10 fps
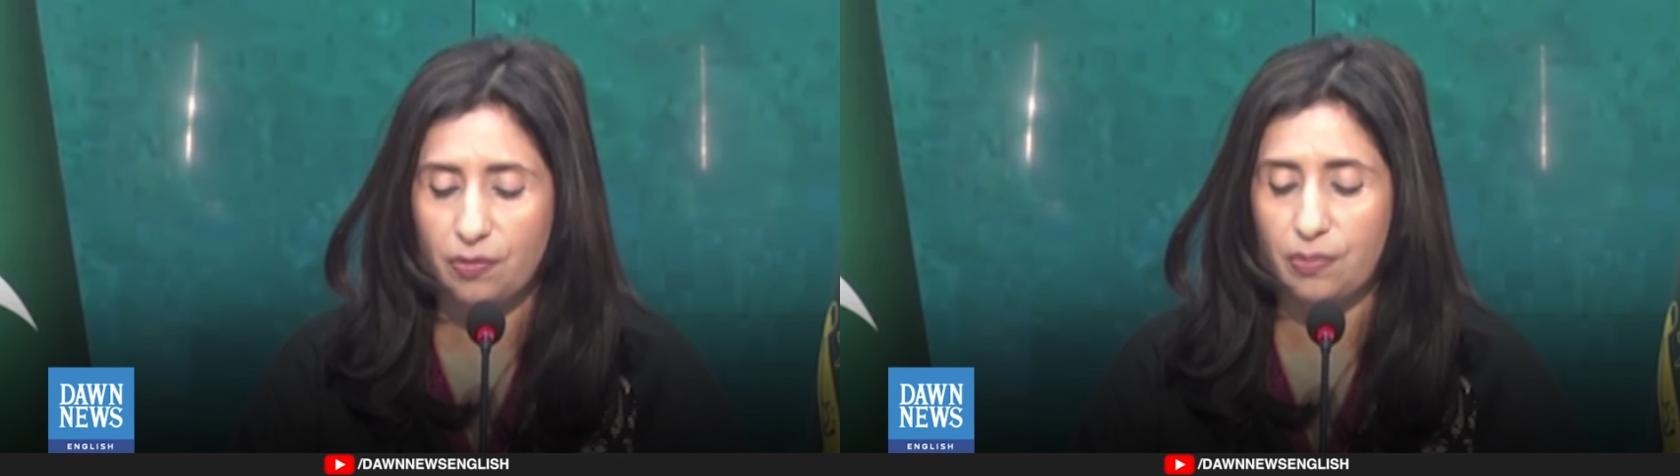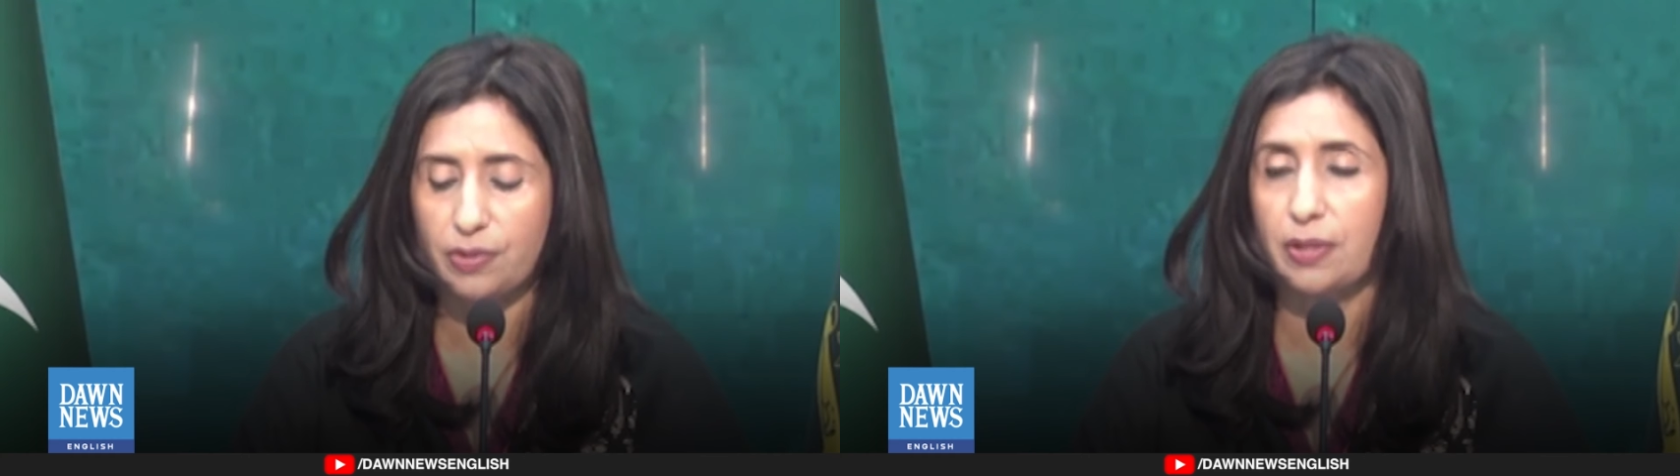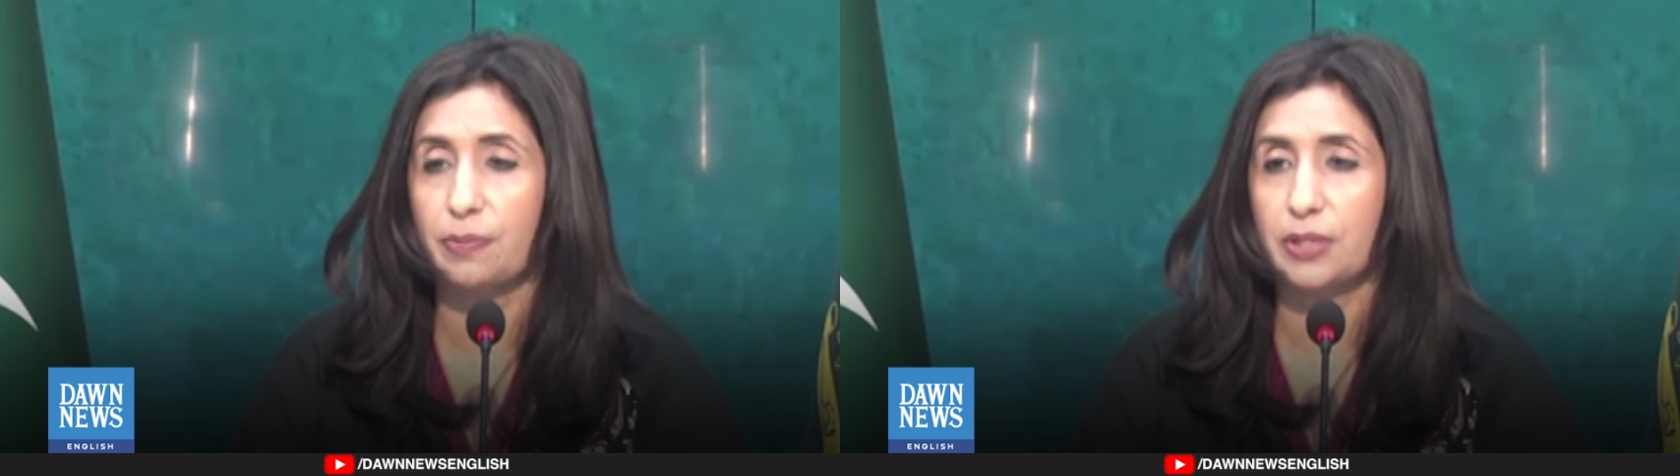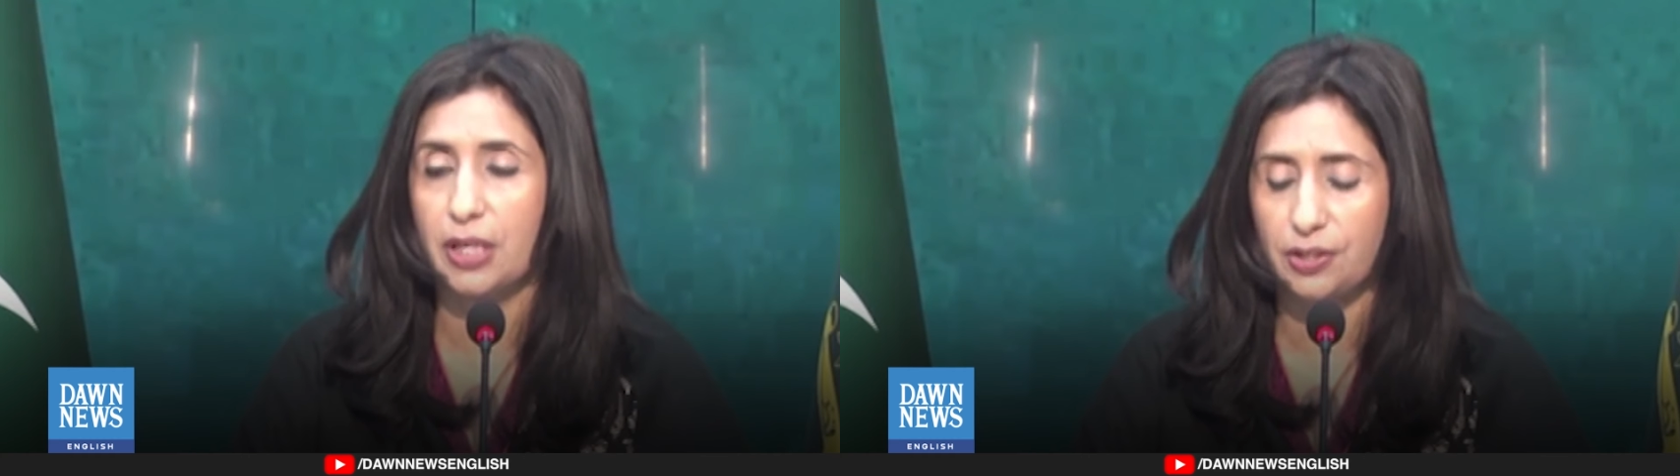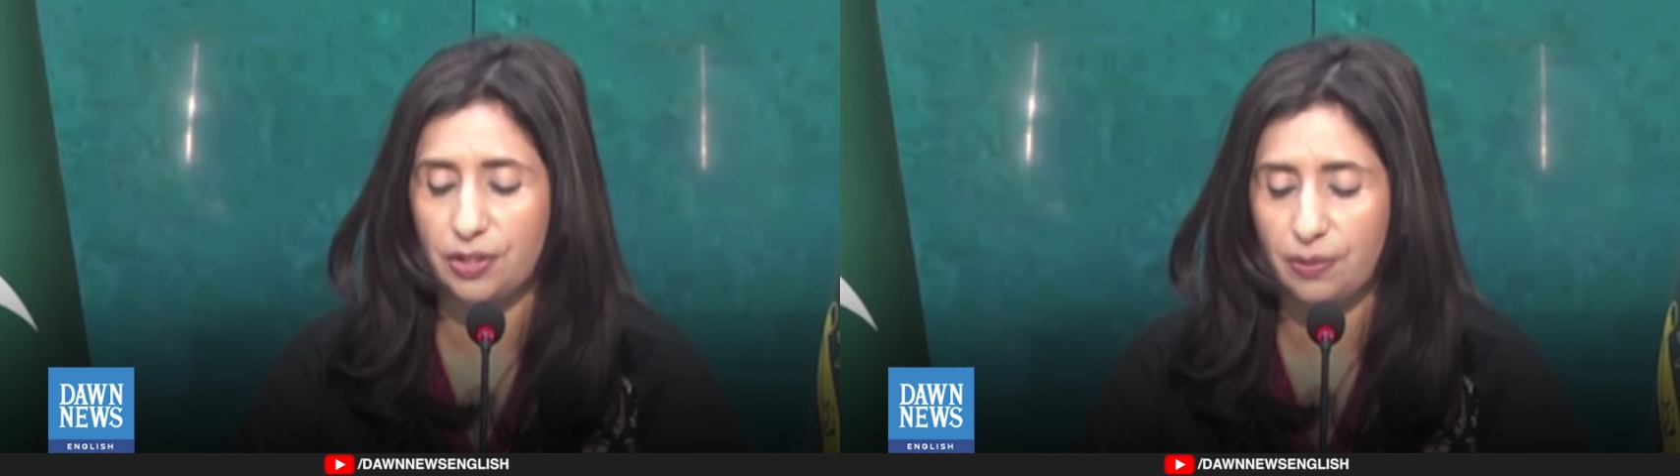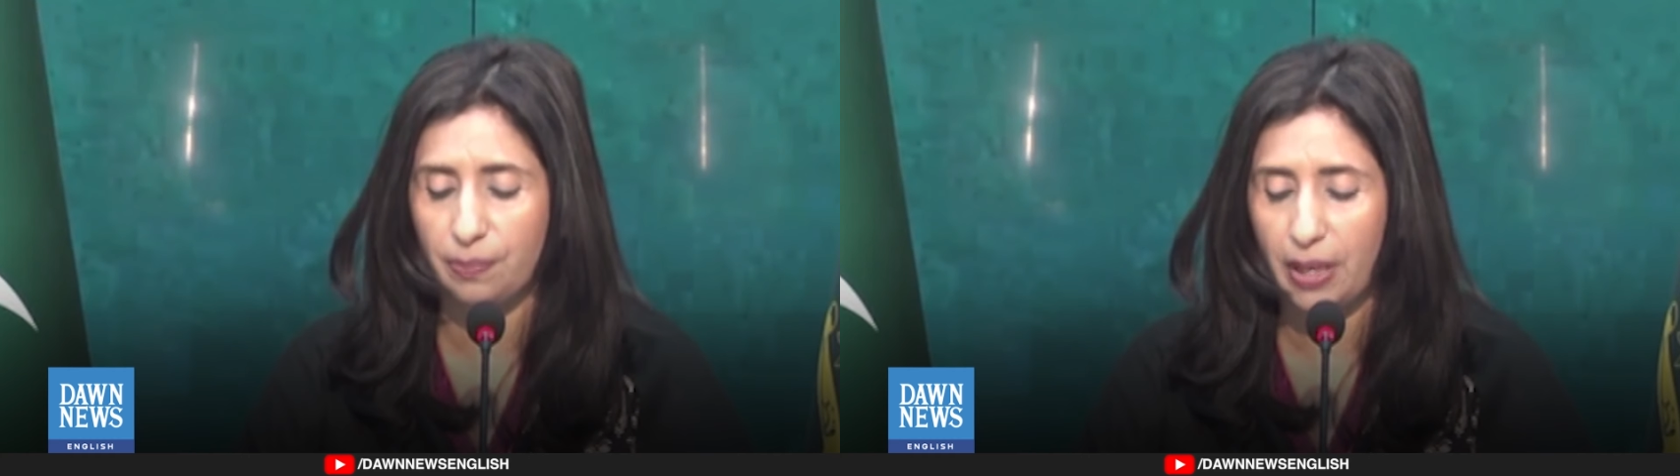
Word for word: from sabotaging